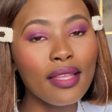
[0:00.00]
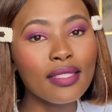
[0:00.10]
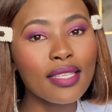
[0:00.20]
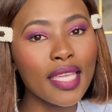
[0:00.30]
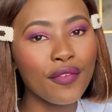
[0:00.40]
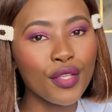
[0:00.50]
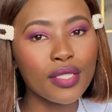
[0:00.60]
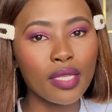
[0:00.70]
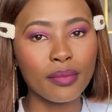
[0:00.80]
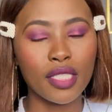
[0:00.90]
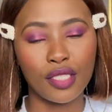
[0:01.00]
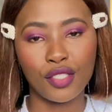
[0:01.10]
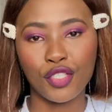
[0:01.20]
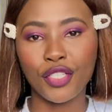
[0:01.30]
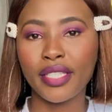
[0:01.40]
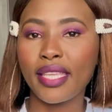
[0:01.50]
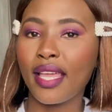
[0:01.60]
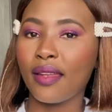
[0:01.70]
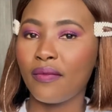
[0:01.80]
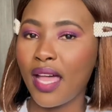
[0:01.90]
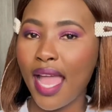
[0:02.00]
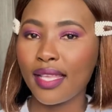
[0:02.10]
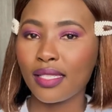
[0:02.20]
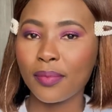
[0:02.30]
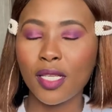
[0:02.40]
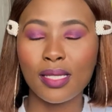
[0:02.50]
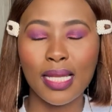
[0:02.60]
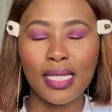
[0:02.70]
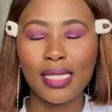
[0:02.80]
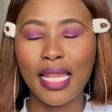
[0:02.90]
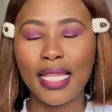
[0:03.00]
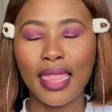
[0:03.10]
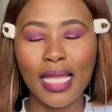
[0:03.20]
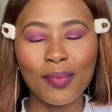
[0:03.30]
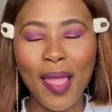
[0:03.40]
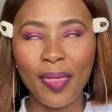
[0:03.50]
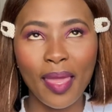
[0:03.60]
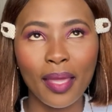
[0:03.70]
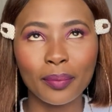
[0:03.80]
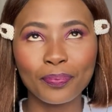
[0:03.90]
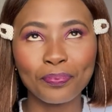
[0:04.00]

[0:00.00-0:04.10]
to give you some sisterly advice because that's my thing.